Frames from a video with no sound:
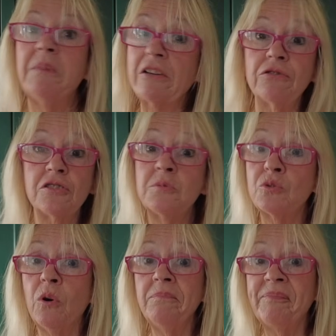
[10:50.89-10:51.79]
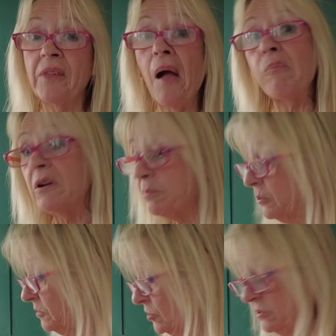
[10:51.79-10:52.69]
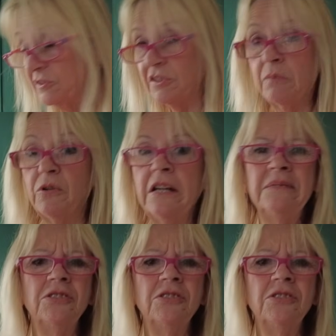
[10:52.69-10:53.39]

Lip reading: my Christmas one, but I'll probably do it the same way.